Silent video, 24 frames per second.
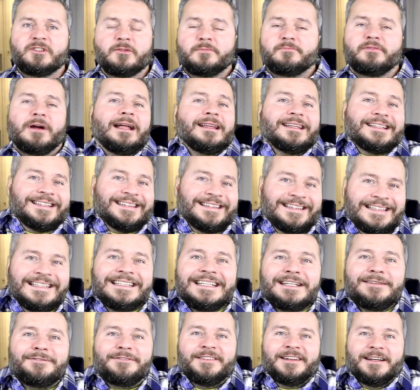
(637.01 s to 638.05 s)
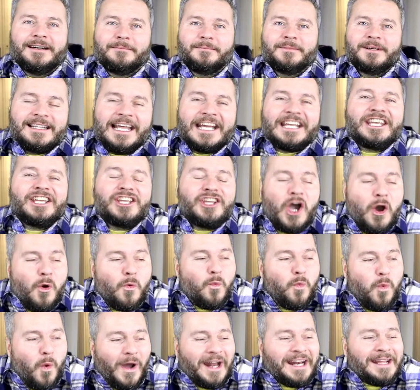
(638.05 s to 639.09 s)
She would probably leave him. Like, yo,
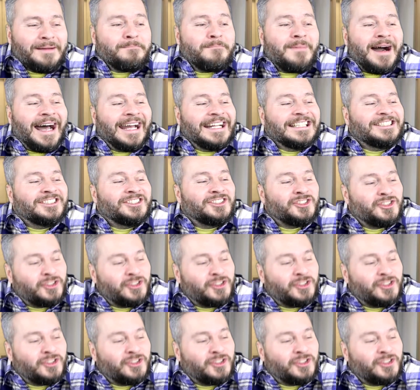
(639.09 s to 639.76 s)
what am I